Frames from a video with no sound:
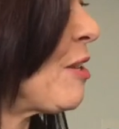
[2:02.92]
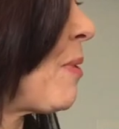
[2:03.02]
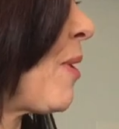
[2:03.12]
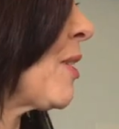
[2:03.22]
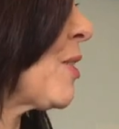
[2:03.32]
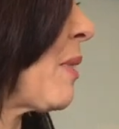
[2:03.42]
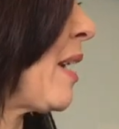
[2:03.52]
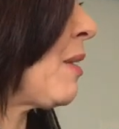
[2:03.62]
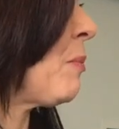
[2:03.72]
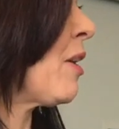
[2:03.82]
of the park as
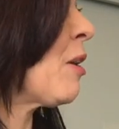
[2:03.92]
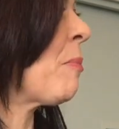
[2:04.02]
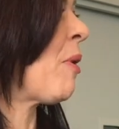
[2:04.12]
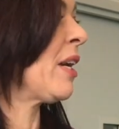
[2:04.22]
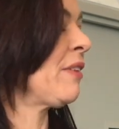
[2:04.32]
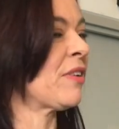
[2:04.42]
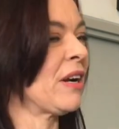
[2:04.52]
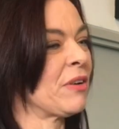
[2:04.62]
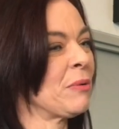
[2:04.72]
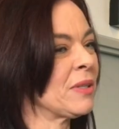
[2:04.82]
well. We are a party for
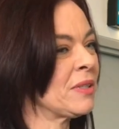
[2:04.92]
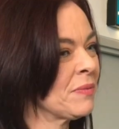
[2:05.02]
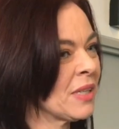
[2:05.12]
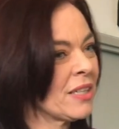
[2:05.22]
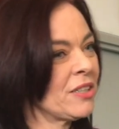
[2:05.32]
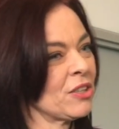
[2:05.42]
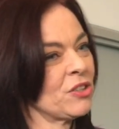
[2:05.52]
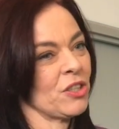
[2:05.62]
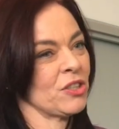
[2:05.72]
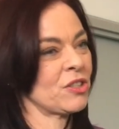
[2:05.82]
everyone, not
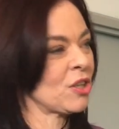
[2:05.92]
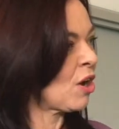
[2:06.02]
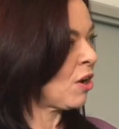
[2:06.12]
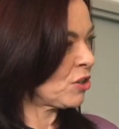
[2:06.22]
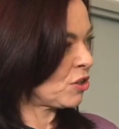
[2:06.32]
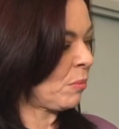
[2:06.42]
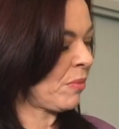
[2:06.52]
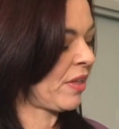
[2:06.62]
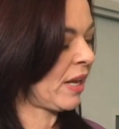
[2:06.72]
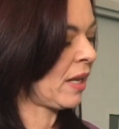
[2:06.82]
just
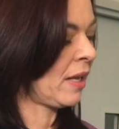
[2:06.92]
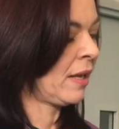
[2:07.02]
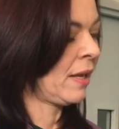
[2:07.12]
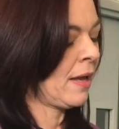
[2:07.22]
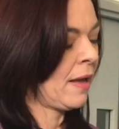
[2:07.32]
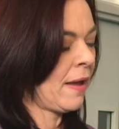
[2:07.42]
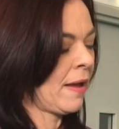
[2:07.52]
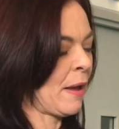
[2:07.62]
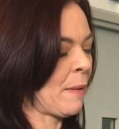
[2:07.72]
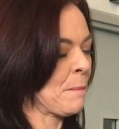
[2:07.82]
something.
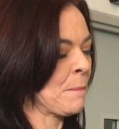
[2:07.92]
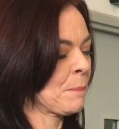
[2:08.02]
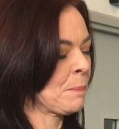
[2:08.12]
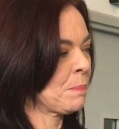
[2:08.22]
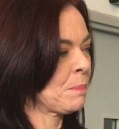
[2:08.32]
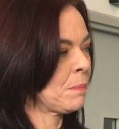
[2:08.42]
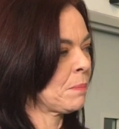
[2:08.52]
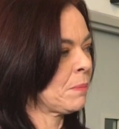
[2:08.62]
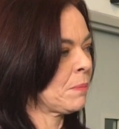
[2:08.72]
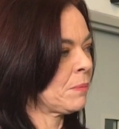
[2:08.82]

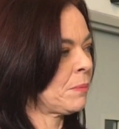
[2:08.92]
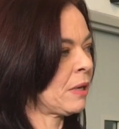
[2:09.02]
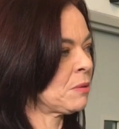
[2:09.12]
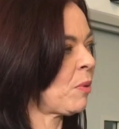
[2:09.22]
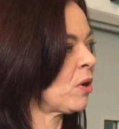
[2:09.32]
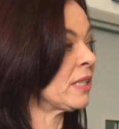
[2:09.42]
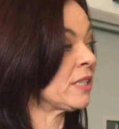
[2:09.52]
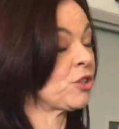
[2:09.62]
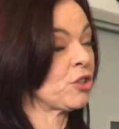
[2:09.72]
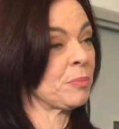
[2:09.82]
But I was born in
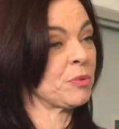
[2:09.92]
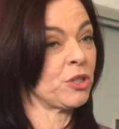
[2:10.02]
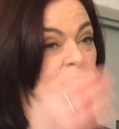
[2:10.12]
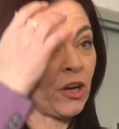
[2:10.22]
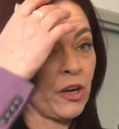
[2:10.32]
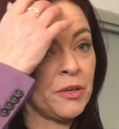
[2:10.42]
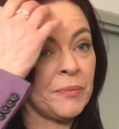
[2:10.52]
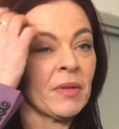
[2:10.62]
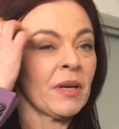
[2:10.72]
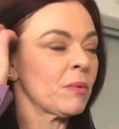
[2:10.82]
Two Up, Two Down,
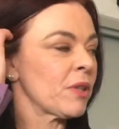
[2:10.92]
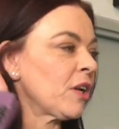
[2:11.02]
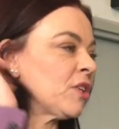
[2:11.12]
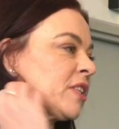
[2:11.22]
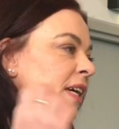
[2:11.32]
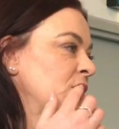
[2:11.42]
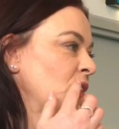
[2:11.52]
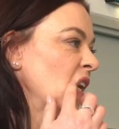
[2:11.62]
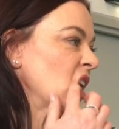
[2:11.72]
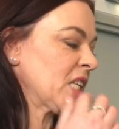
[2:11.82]
with an outside
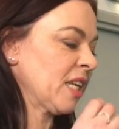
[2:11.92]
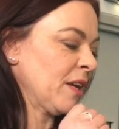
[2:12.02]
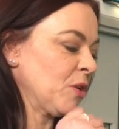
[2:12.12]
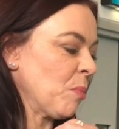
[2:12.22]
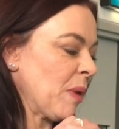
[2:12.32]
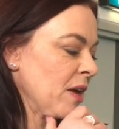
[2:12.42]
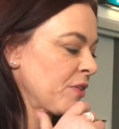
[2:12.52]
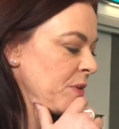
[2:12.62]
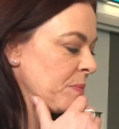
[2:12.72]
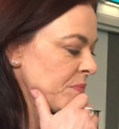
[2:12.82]
toilet and no
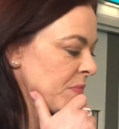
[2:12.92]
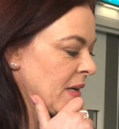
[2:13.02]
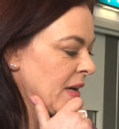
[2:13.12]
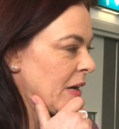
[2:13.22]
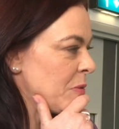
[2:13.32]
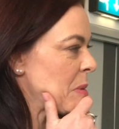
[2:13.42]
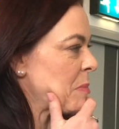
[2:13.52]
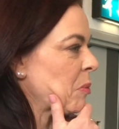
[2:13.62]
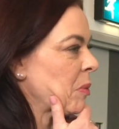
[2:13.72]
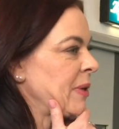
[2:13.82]
bathroom. I
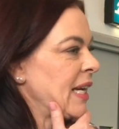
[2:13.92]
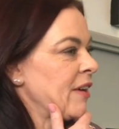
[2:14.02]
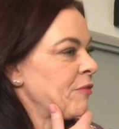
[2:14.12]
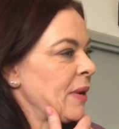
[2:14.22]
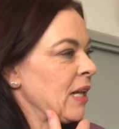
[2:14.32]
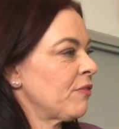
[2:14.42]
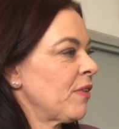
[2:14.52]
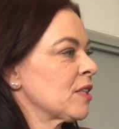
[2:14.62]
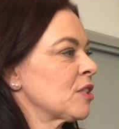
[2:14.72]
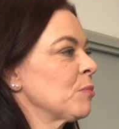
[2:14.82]
remember when we left
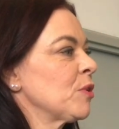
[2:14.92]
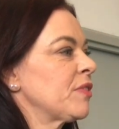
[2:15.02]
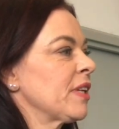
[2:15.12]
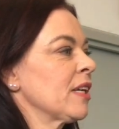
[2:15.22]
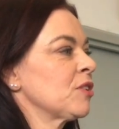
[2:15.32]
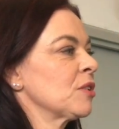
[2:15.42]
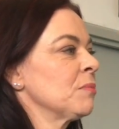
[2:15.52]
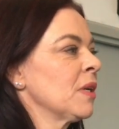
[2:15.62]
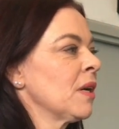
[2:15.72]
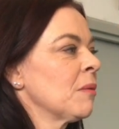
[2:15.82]
Belfast and moved to
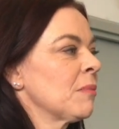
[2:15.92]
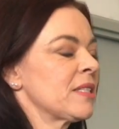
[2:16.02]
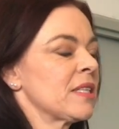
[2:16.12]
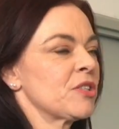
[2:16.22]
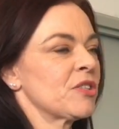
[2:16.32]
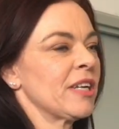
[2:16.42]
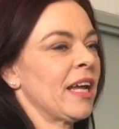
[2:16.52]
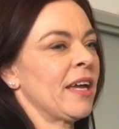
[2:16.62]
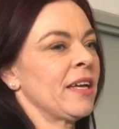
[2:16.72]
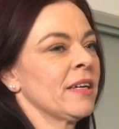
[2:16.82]
Antrim, my sister and
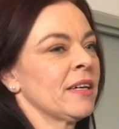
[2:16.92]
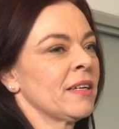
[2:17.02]
I,